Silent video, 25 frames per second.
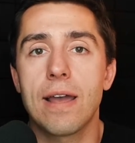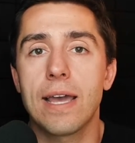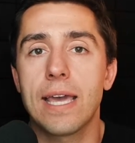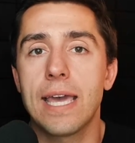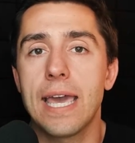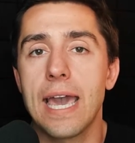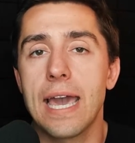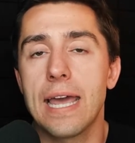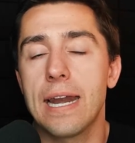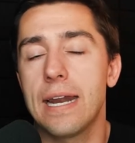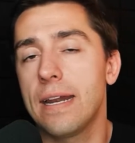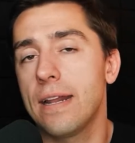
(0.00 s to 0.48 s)

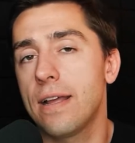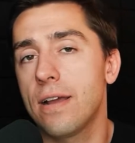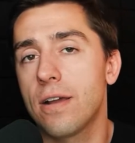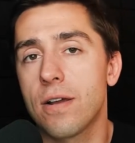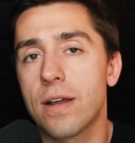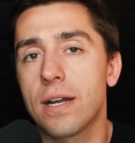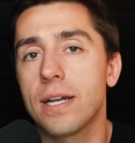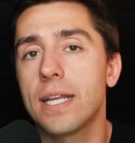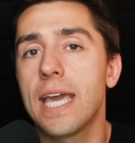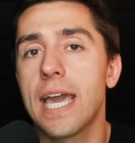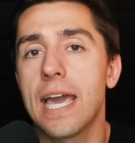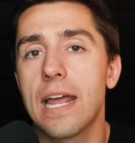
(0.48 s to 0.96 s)

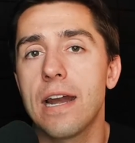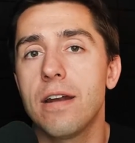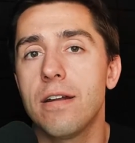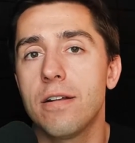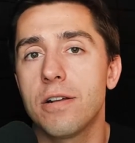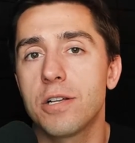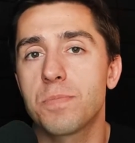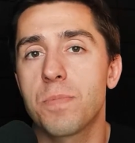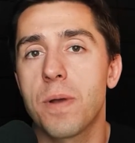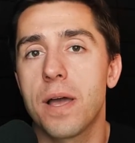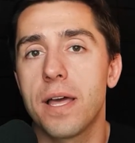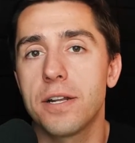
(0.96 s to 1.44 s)
Cannonier, and
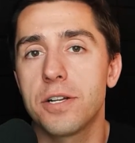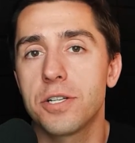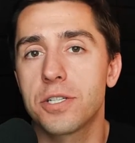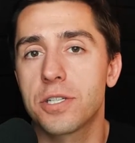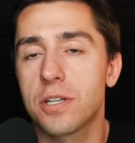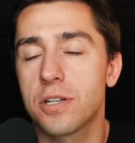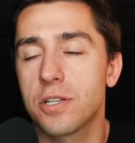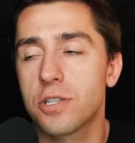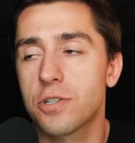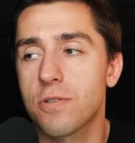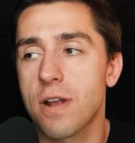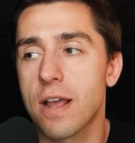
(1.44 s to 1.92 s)
Cannonier is probably just
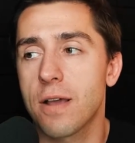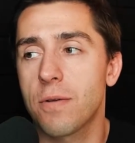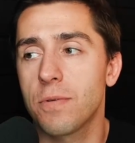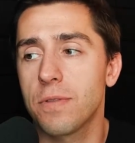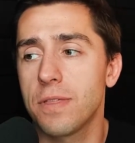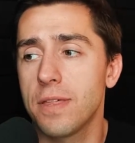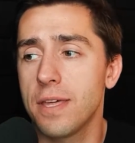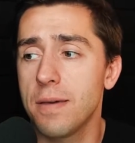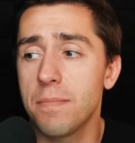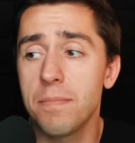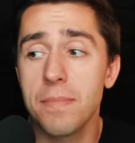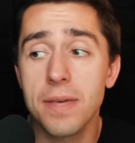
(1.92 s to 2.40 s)
going to strike
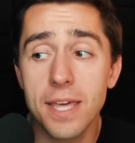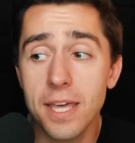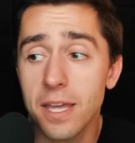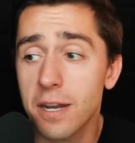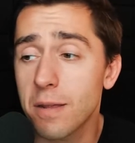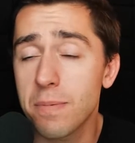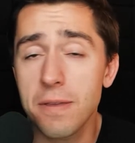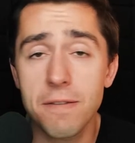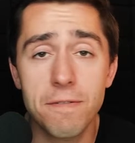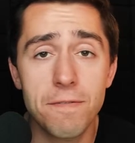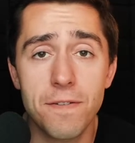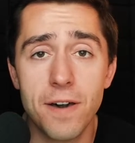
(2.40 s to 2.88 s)
with him.
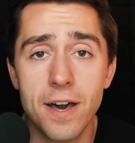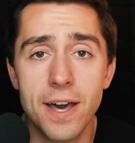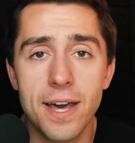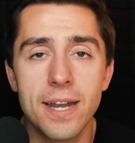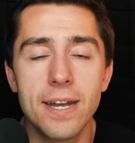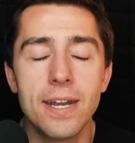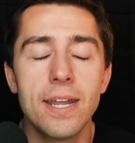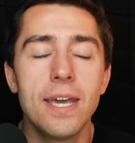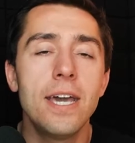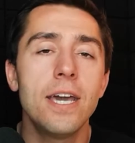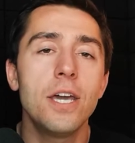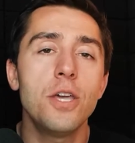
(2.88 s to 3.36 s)
It'll be
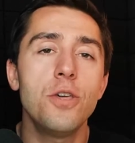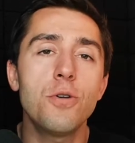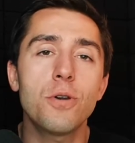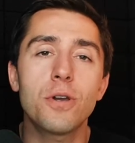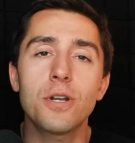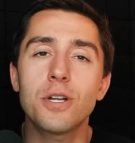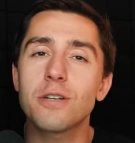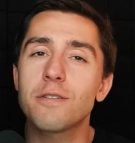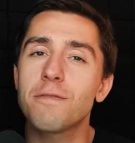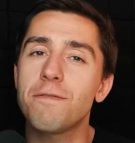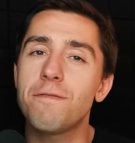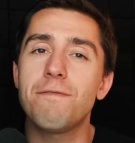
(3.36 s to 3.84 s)
fun. You
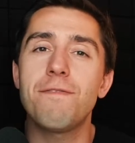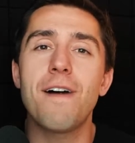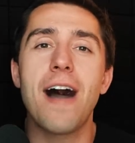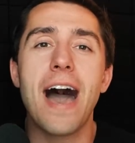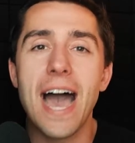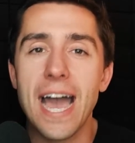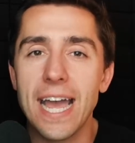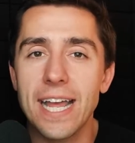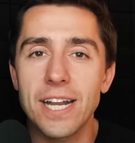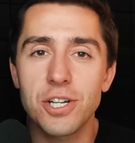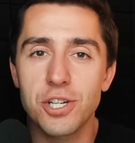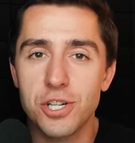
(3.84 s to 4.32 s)
could just
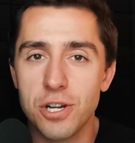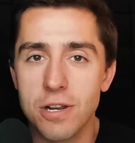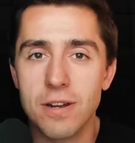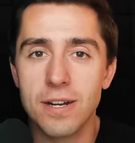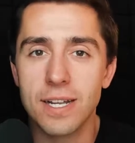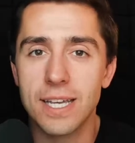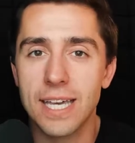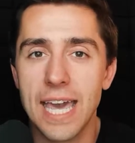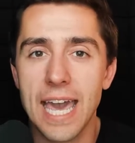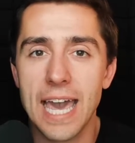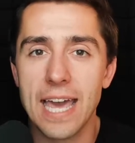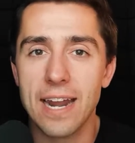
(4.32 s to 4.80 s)
find
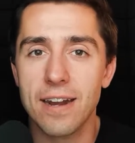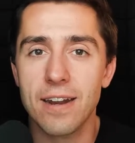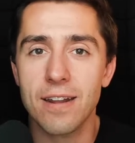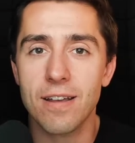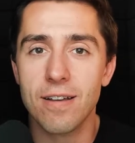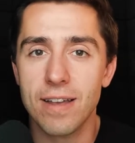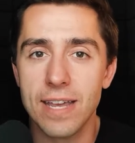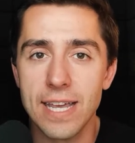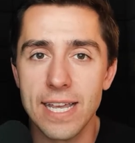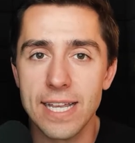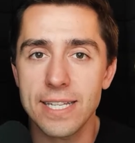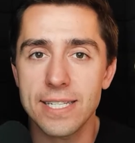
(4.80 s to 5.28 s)
Jared
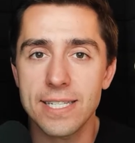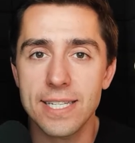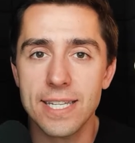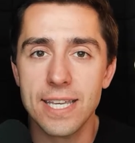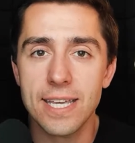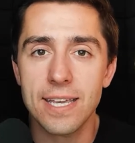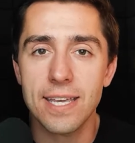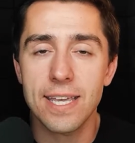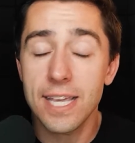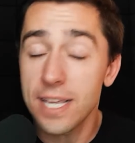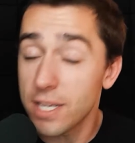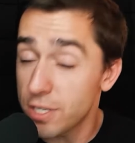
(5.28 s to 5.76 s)
Cannonier
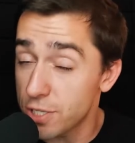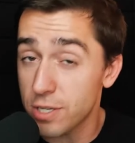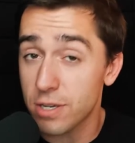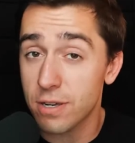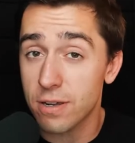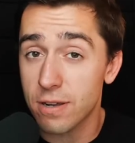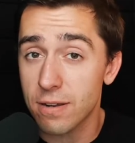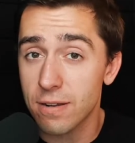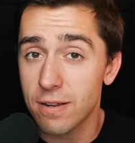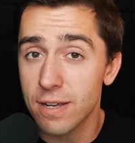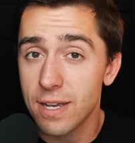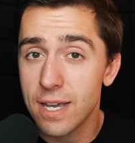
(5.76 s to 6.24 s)

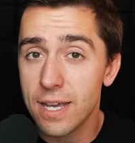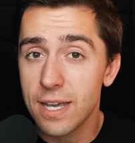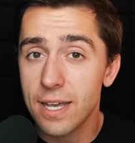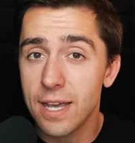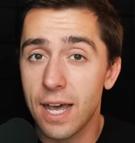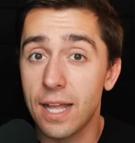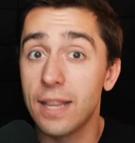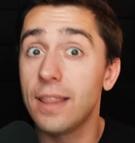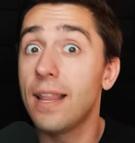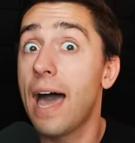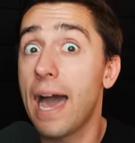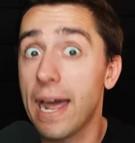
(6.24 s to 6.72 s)

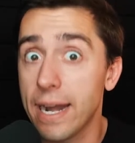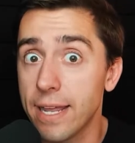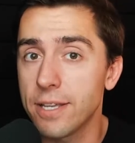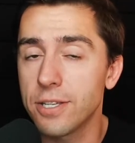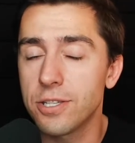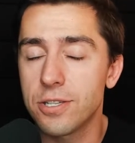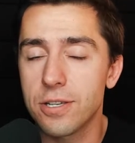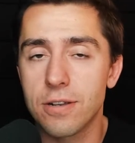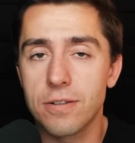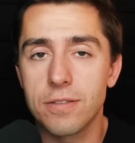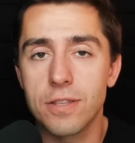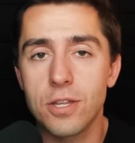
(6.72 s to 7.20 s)
a lot
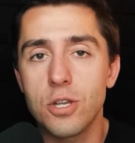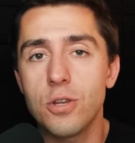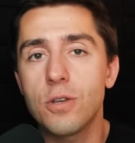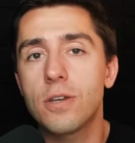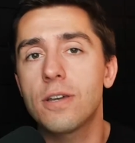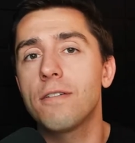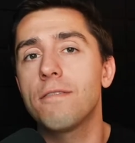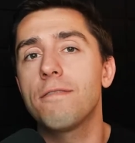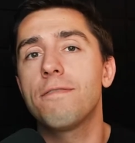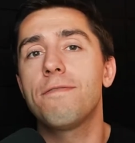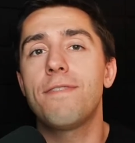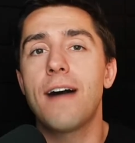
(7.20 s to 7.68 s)
easier than you
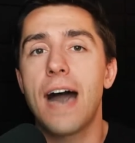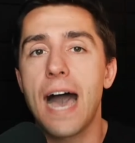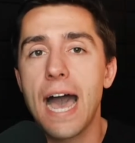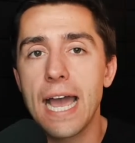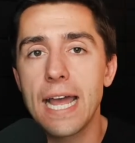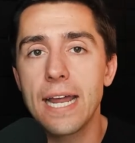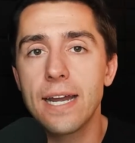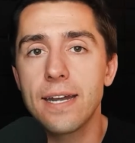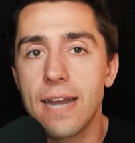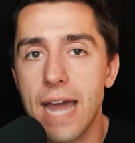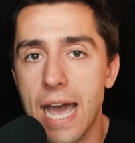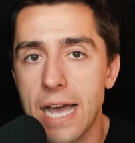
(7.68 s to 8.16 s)
can
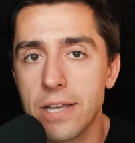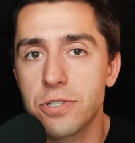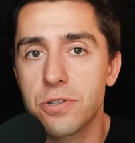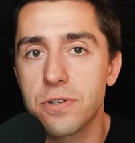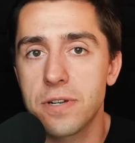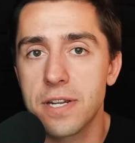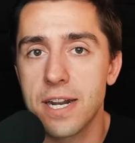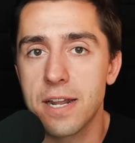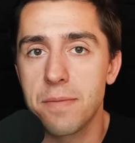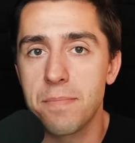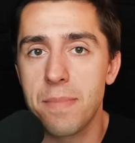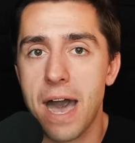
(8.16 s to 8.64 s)
find
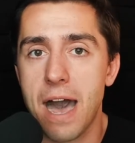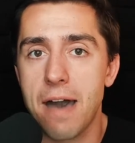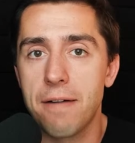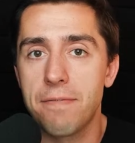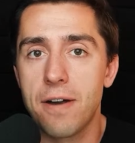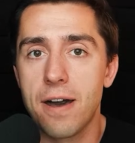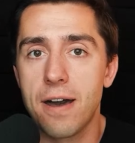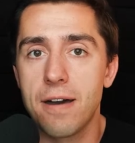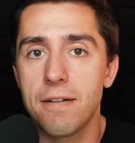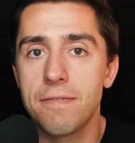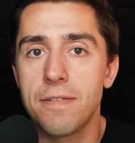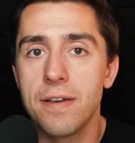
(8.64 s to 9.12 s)
Nassourdine
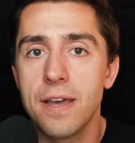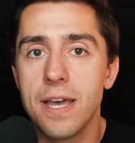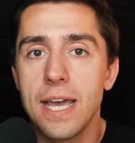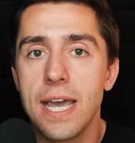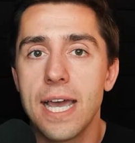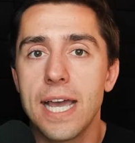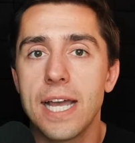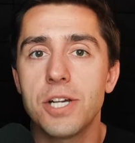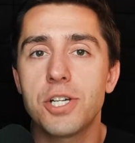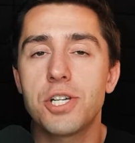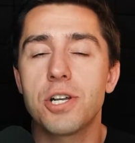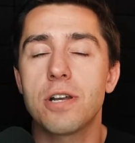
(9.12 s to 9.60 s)
Imavov.
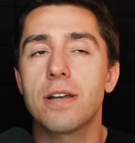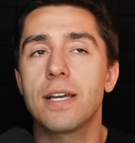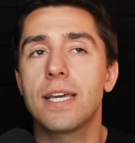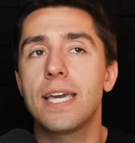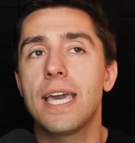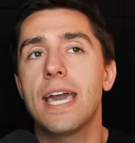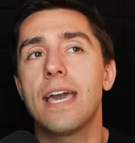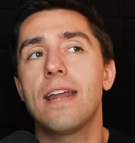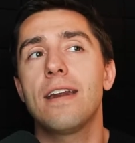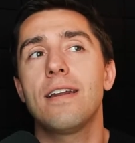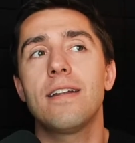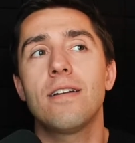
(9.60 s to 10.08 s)
And Jared
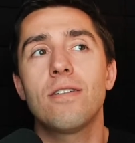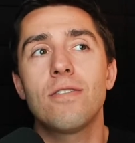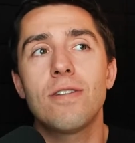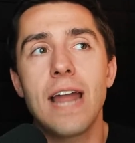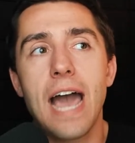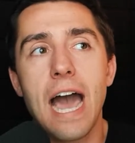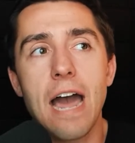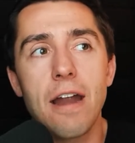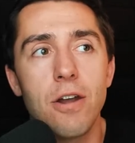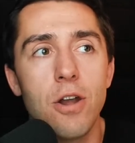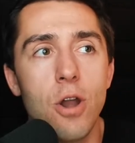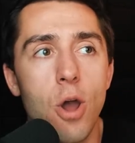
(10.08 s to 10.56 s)
Cannonier,
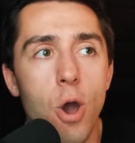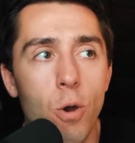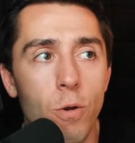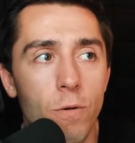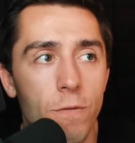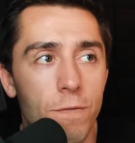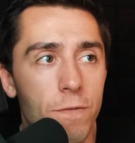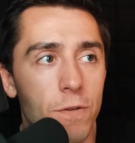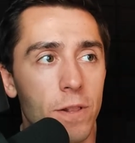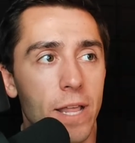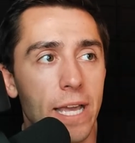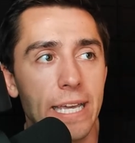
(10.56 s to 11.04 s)
not
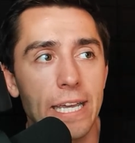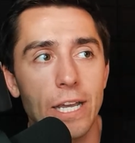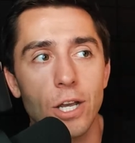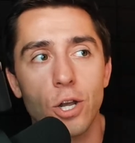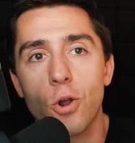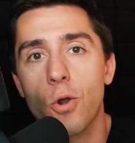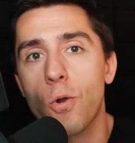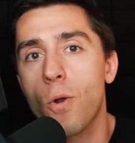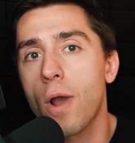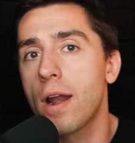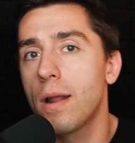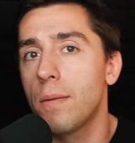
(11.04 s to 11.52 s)
known for
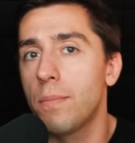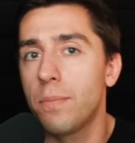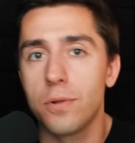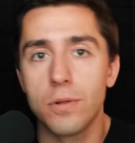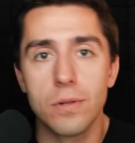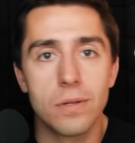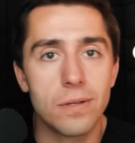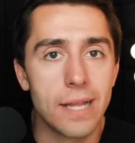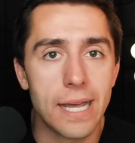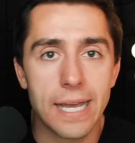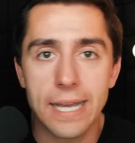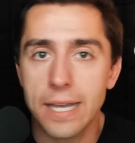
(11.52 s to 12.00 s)

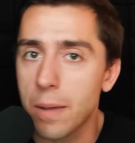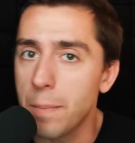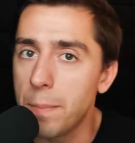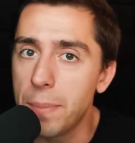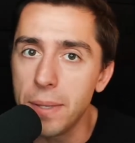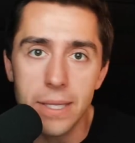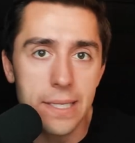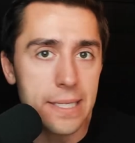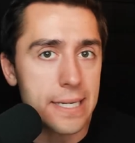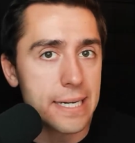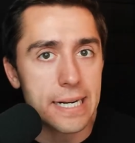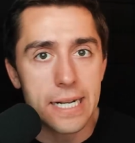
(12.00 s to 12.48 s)
incredible
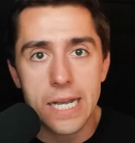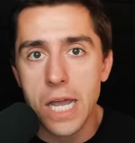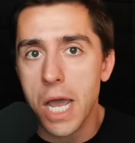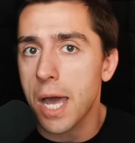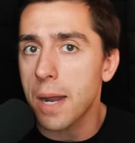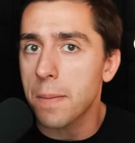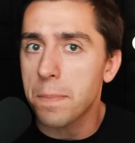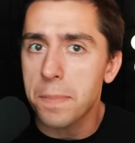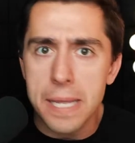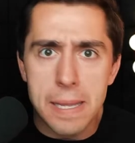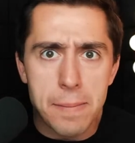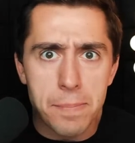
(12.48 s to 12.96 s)
ability to
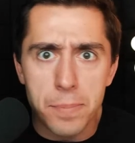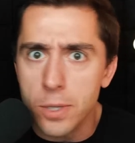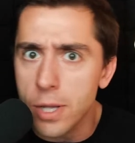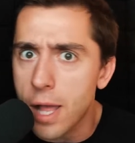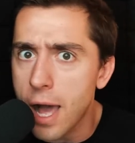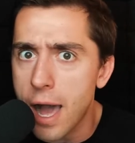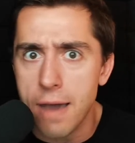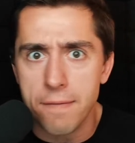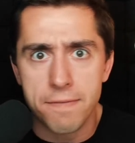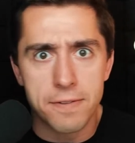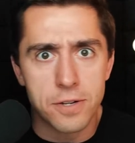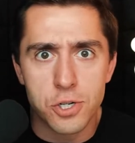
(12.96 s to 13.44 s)
cut people
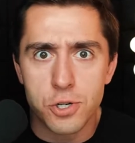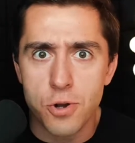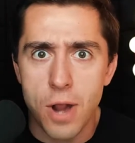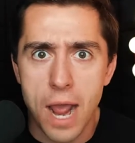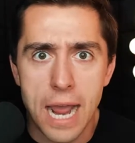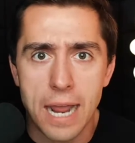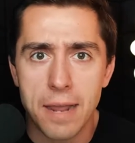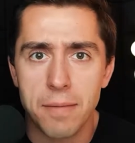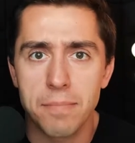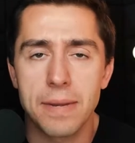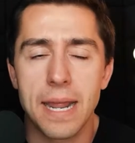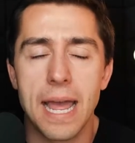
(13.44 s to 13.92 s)
off and
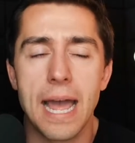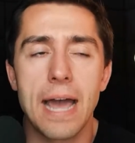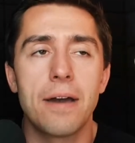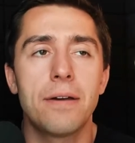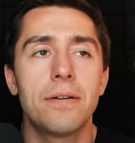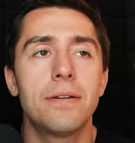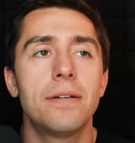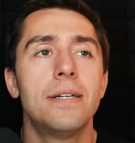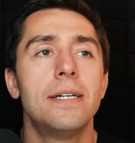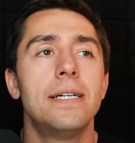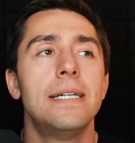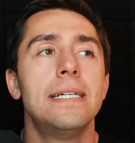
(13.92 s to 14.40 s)
track them
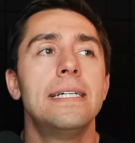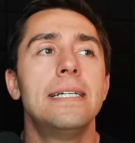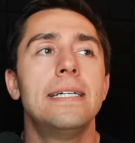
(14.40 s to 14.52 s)
down.